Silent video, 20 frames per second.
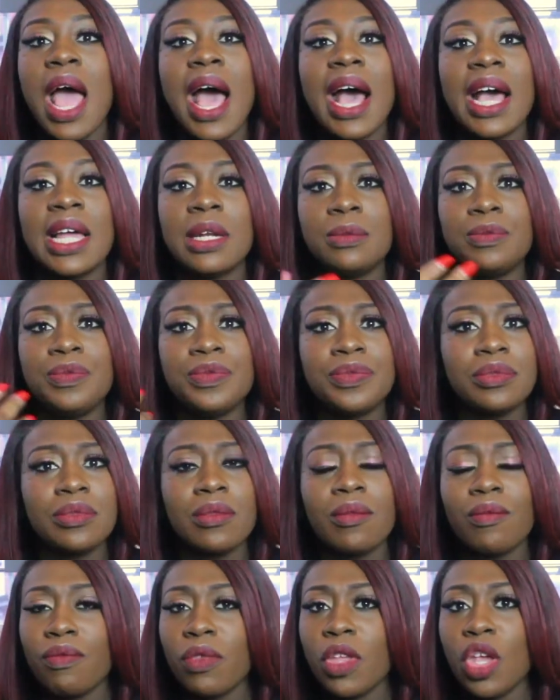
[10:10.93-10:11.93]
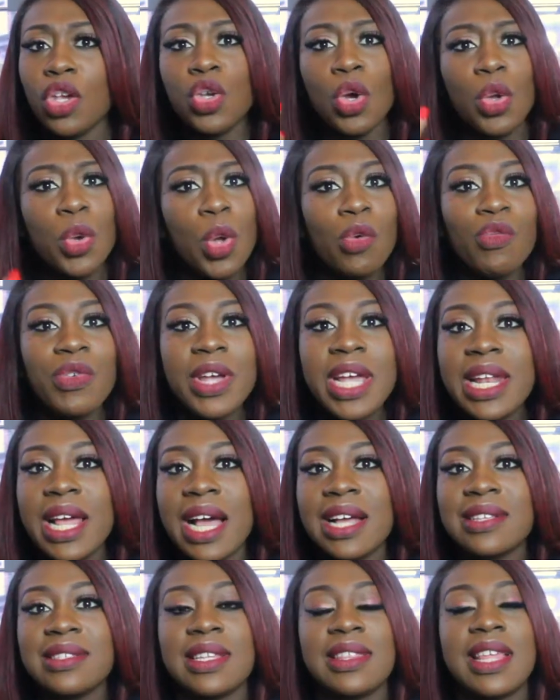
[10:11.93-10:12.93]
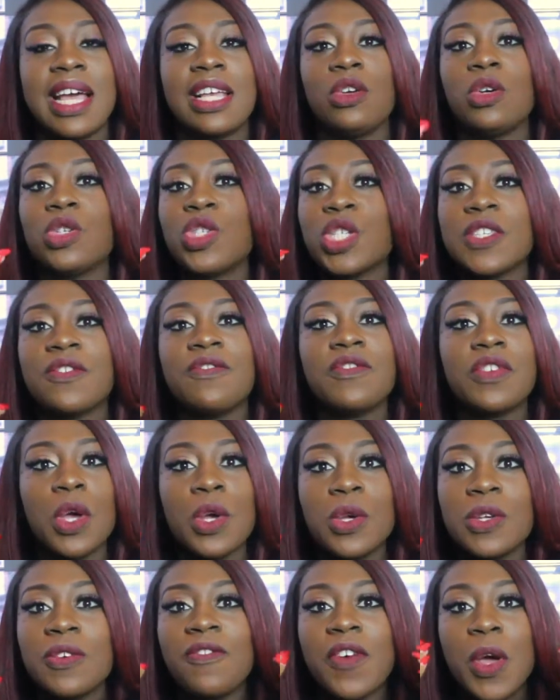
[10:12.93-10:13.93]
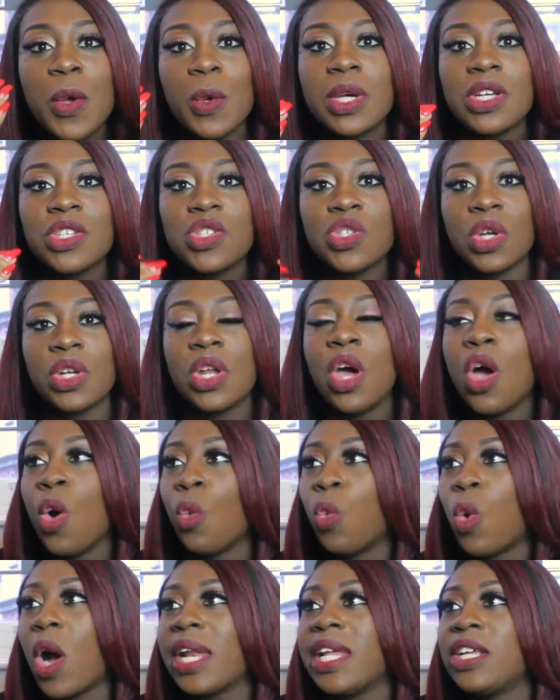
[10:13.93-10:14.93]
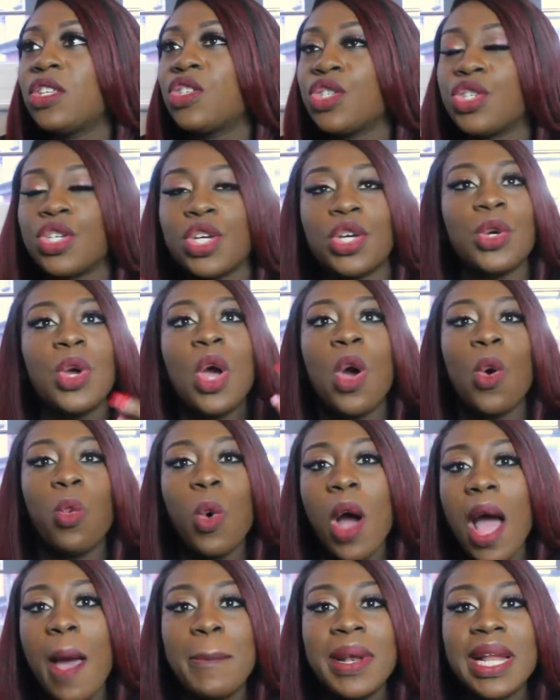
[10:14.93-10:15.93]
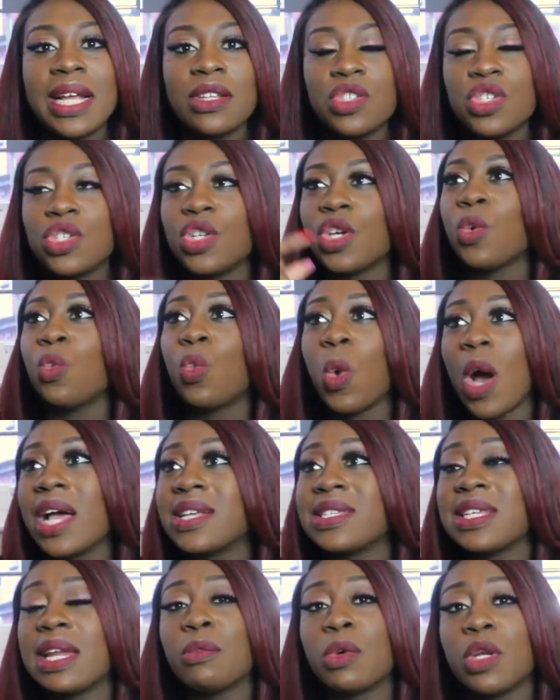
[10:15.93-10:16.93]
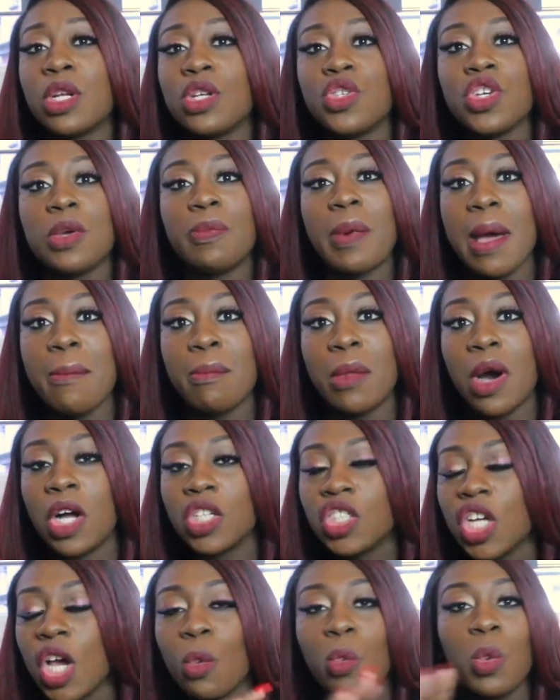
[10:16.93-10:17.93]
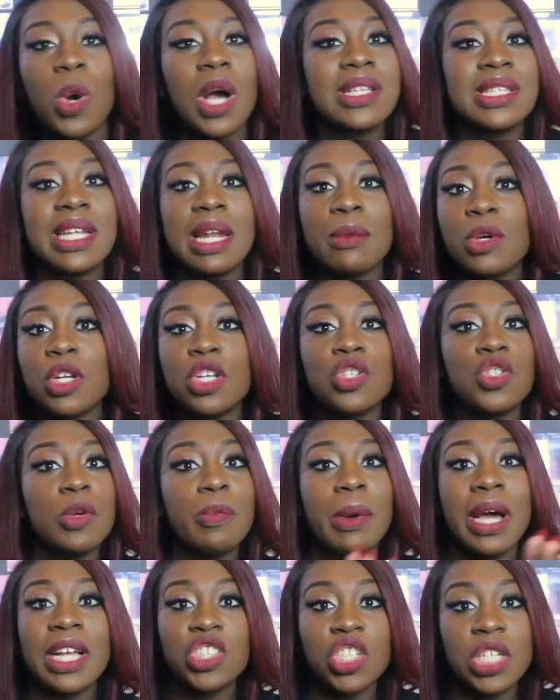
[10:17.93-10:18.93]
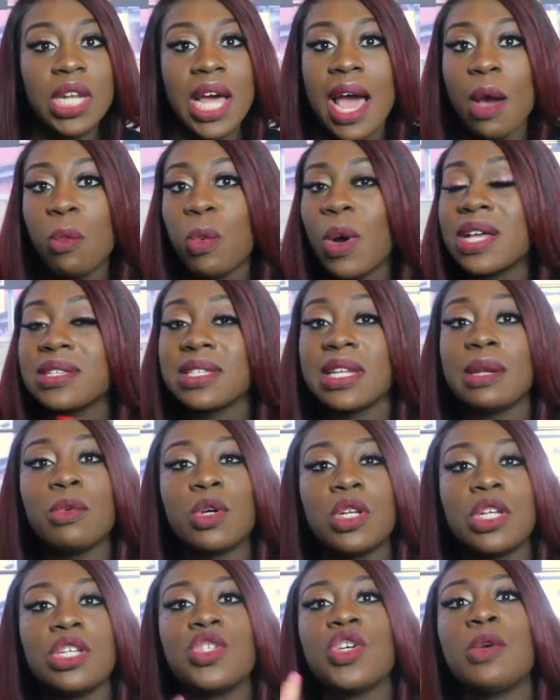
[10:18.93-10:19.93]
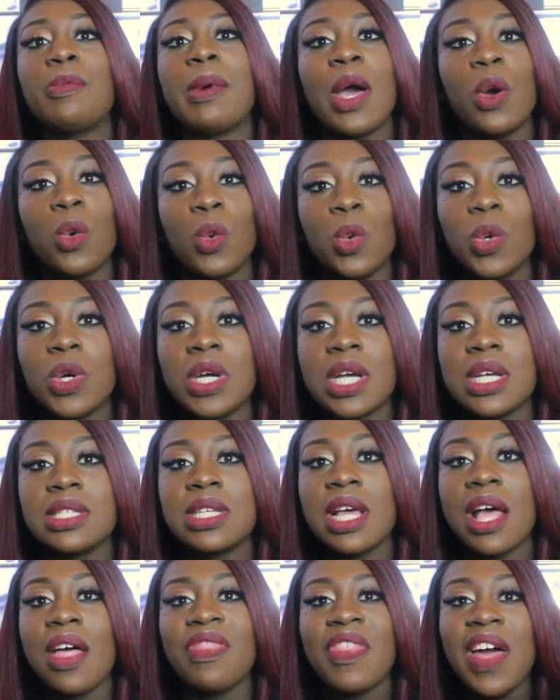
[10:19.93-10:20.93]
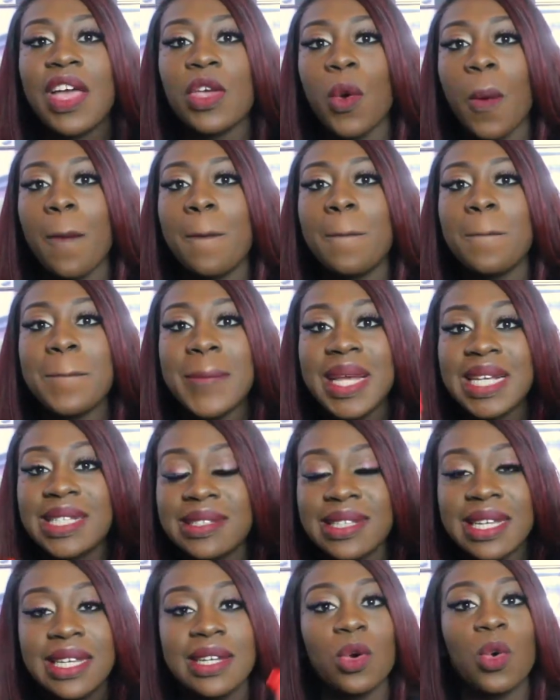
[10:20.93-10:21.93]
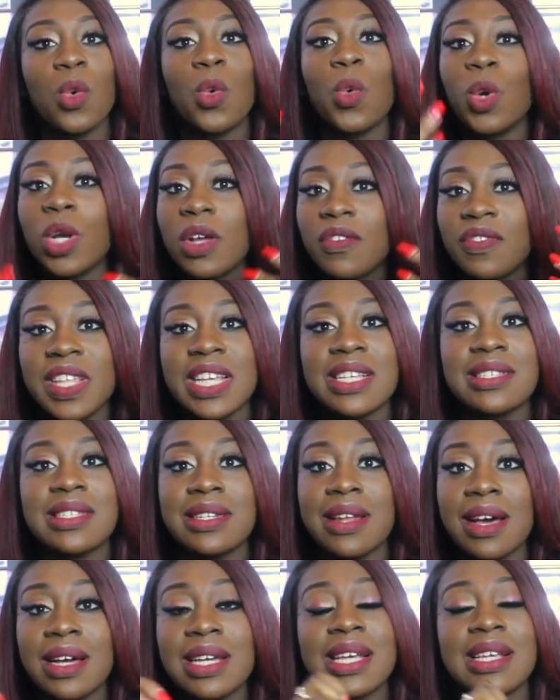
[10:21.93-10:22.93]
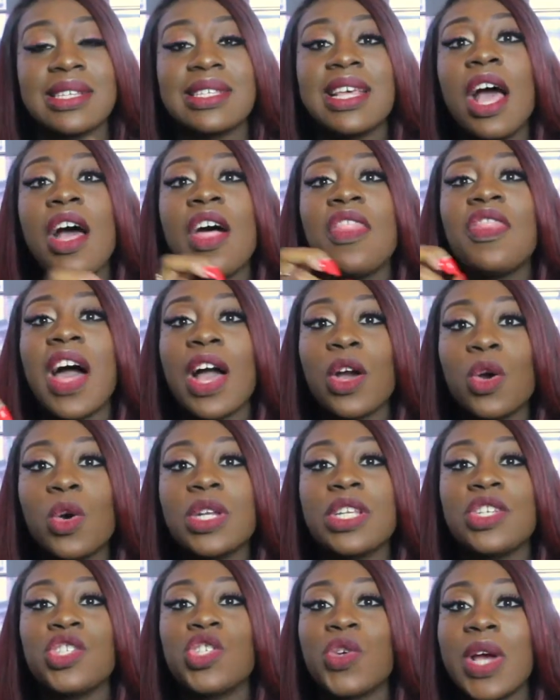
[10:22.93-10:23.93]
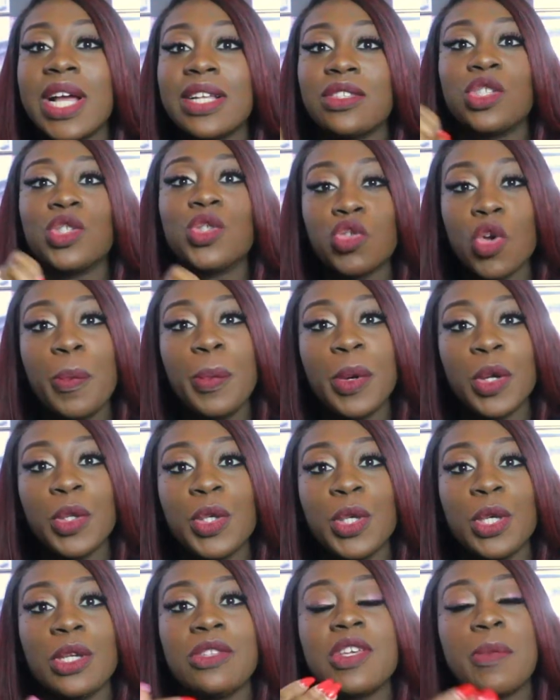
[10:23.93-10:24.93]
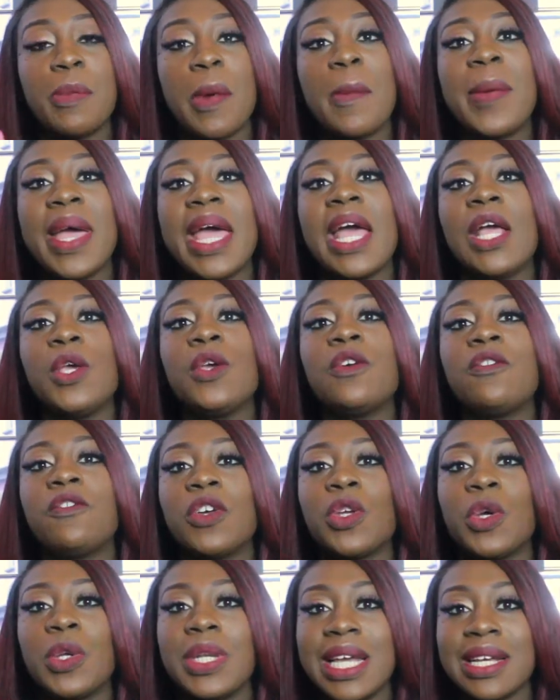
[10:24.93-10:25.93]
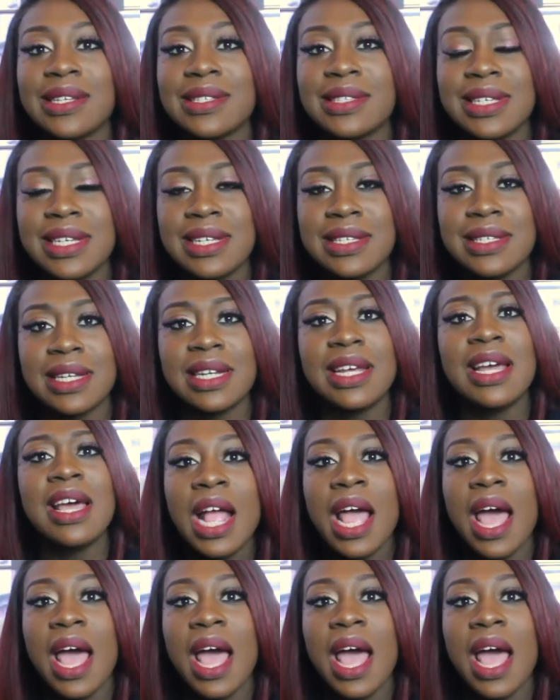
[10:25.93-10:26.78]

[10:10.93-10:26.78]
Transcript: And you're not realizing that, you're just so focused on what I need to do, what I plan to do, what I said I'm gonna do by March, what I said I'm gonna do by July, what I said I'm gonna do by August, that you're missing all of these nuggets that God is trying to drop on you to prepare you for your next season.